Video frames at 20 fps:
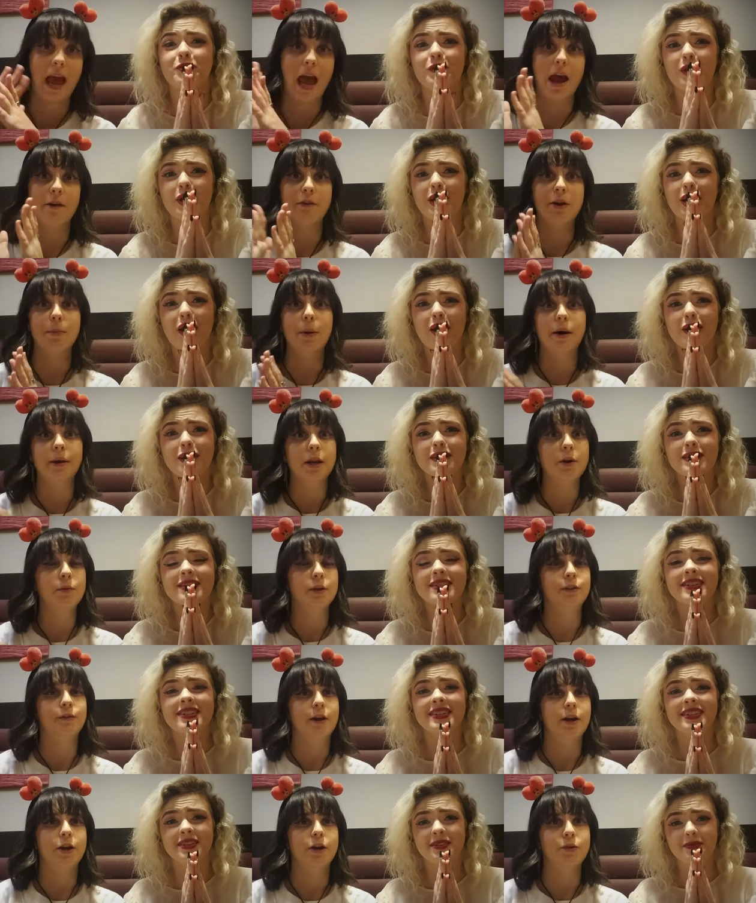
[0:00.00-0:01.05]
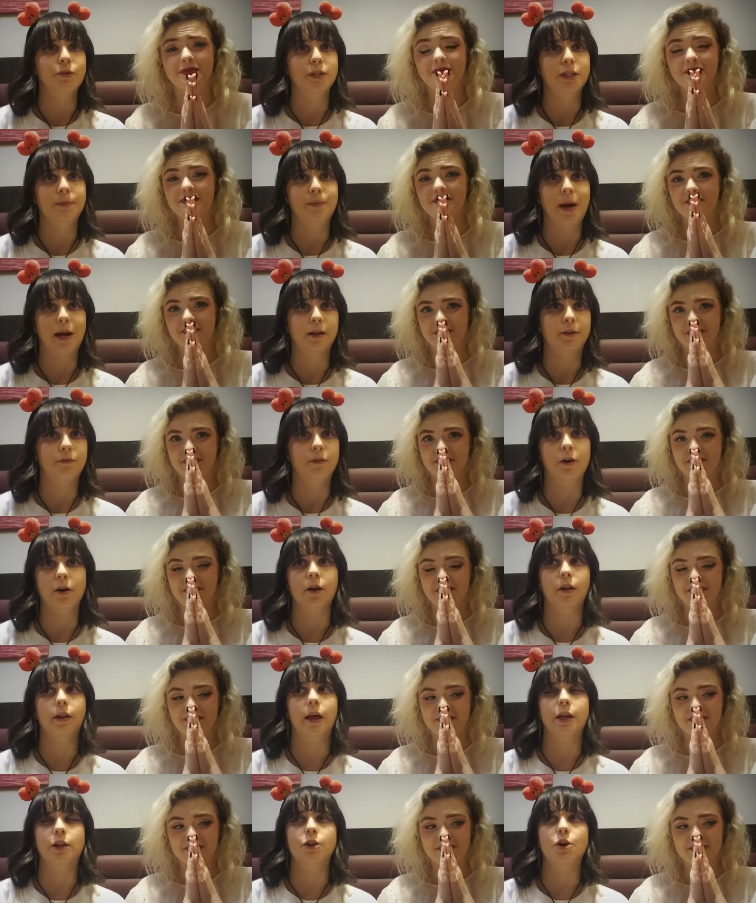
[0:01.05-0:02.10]
Speaker 1: Everybody was very respectful.
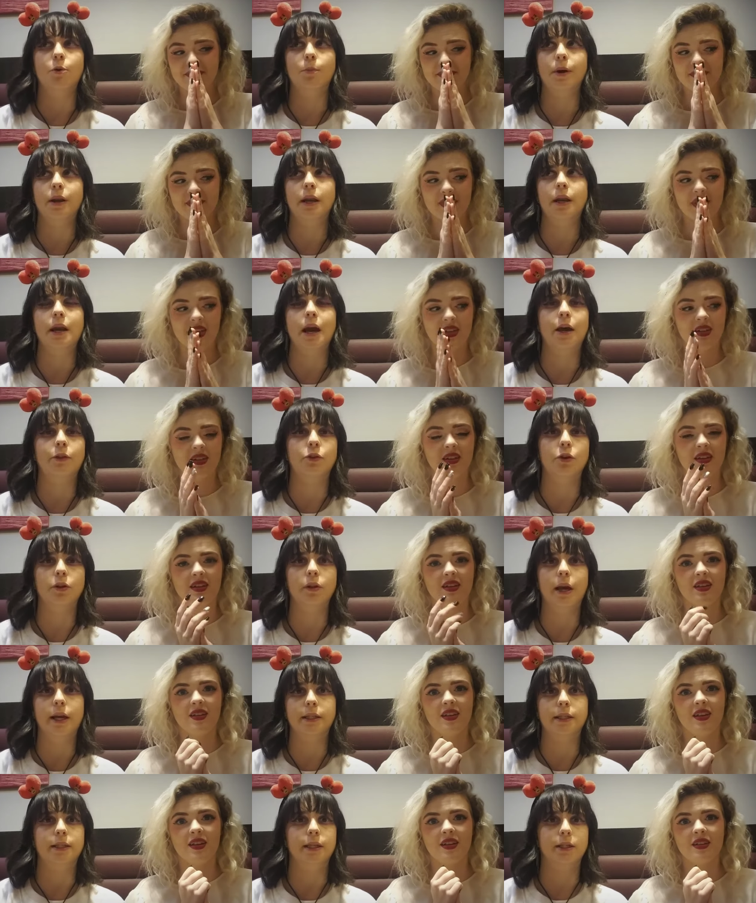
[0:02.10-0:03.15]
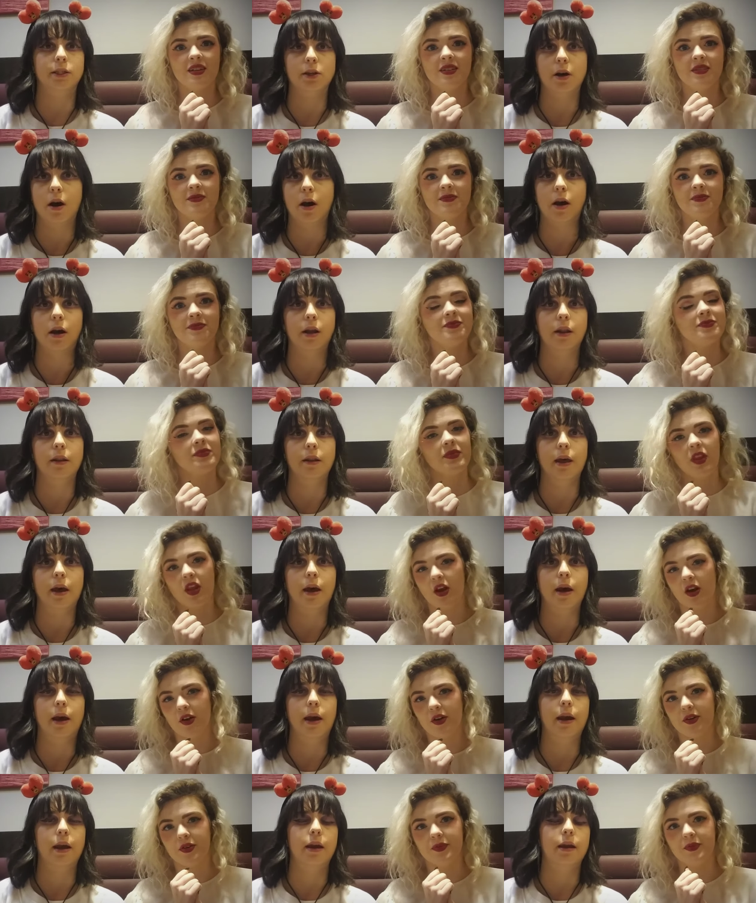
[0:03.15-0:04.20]
Like nobody had their light sticks on.
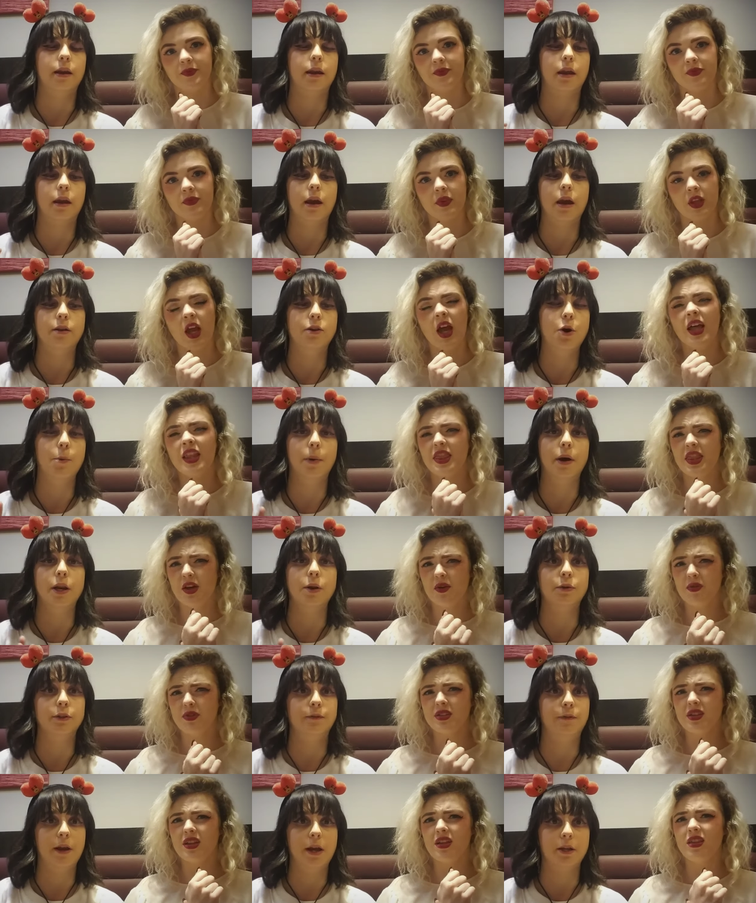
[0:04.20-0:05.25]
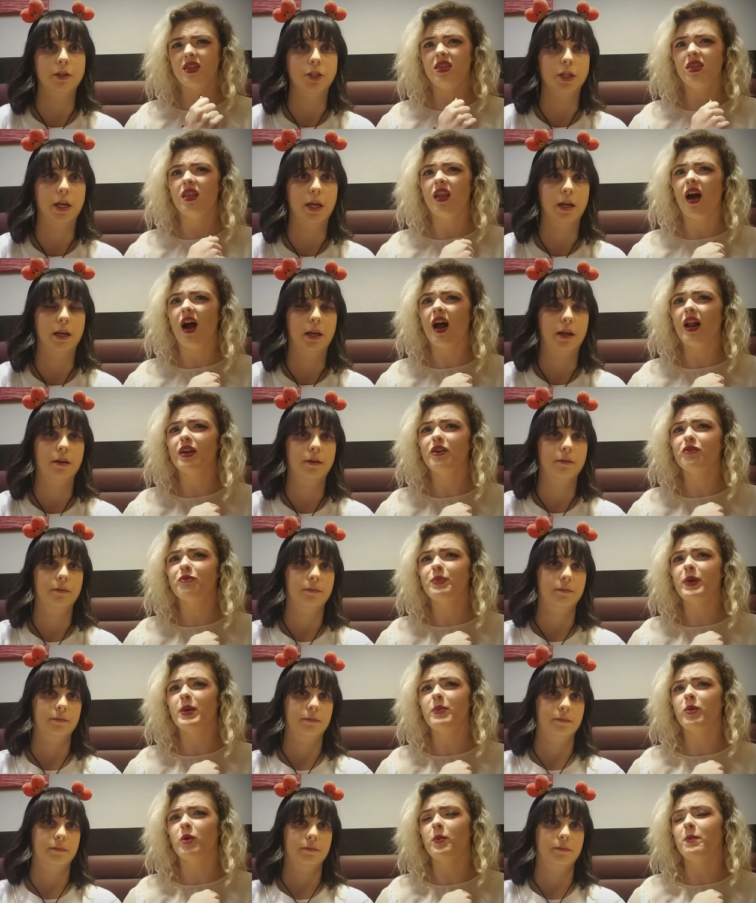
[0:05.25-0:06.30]
Like nobody there was, was fan chanting. There was a lot of
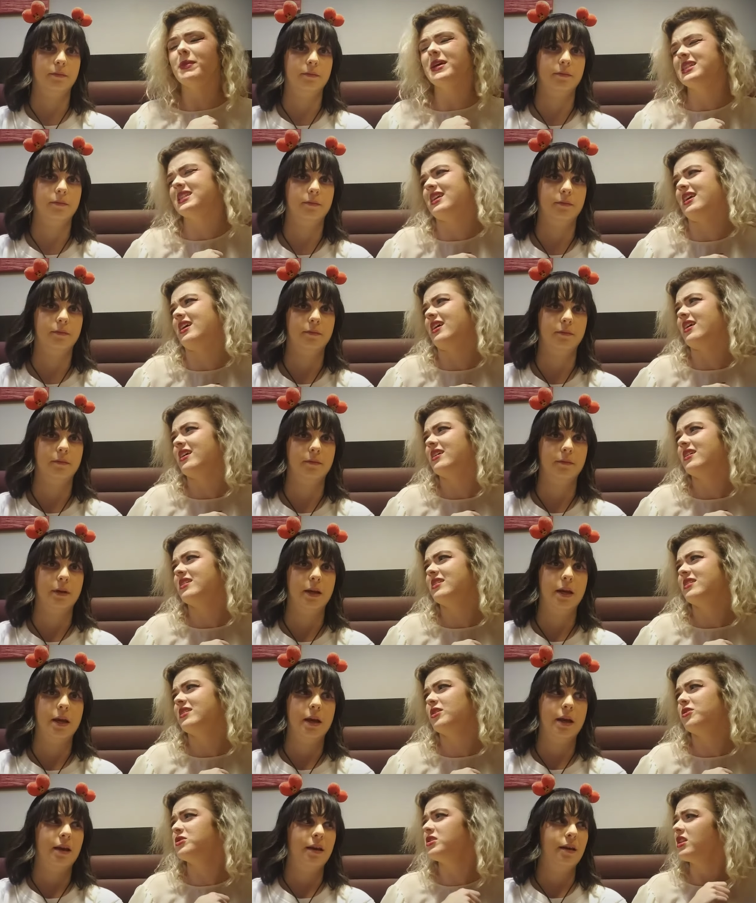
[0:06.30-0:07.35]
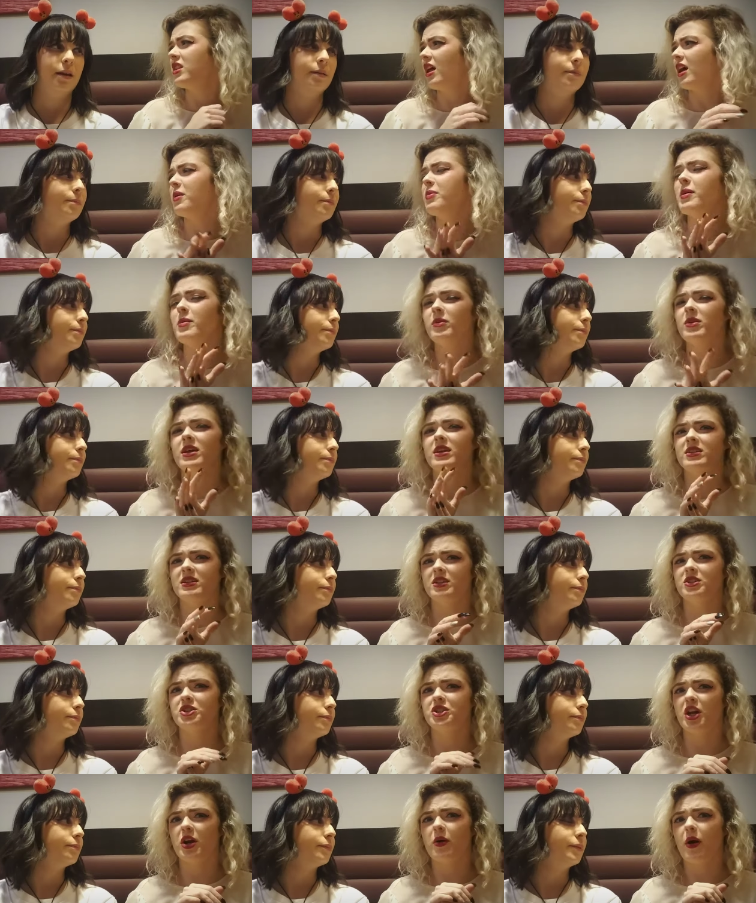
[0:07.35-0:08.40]
Speaker 2: people missing there's a lot of people that
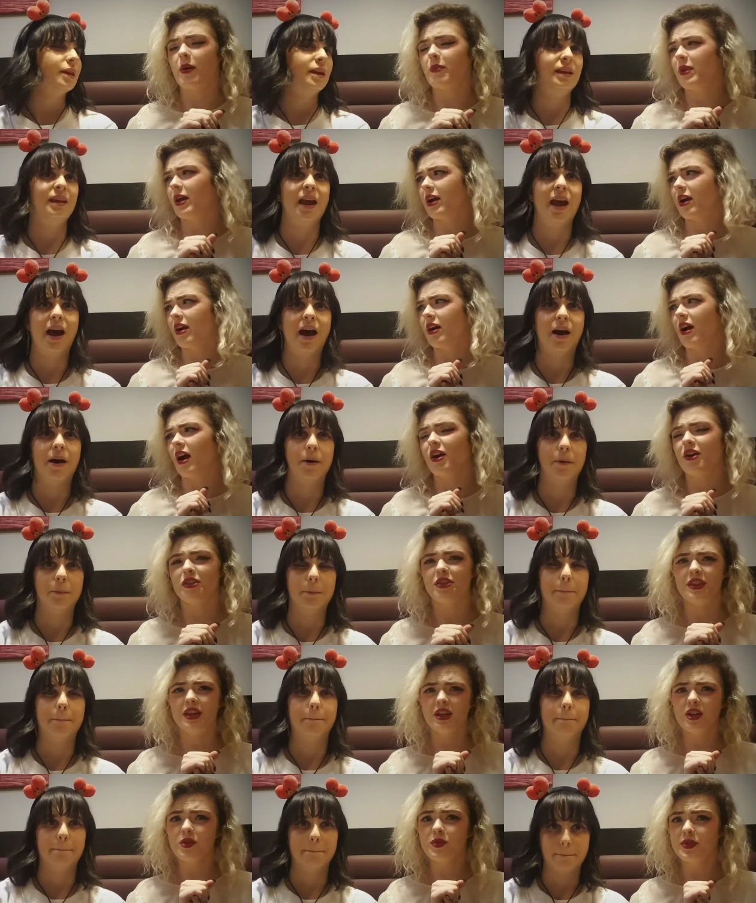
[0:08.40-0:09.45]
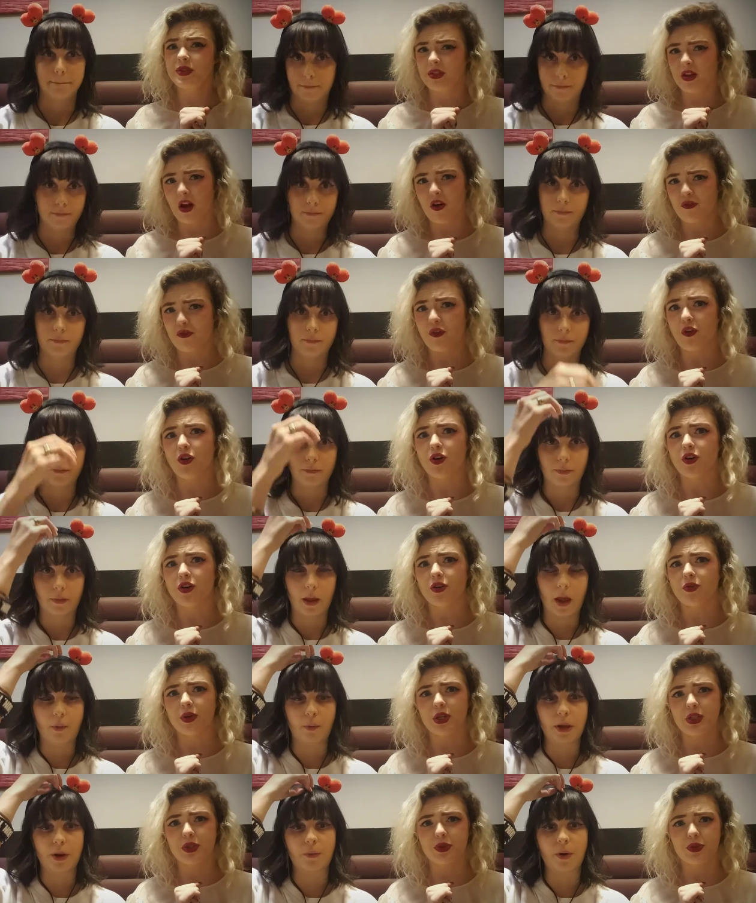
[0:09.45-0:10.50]
didn't show up. Like yeah. our, theater was not full.
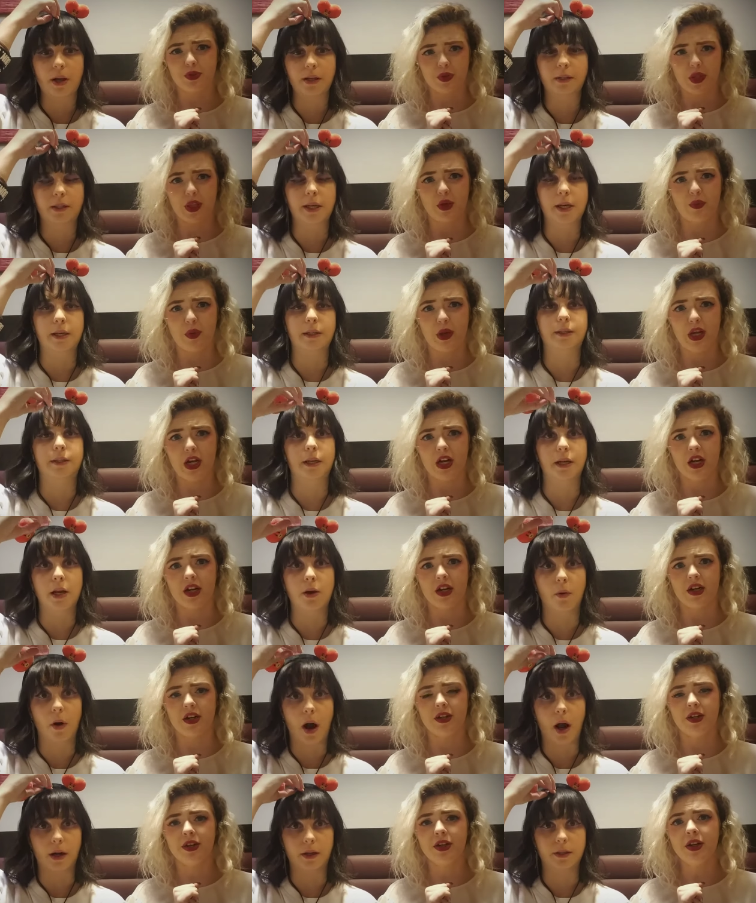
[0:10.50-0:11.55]
And we went to City Walk, so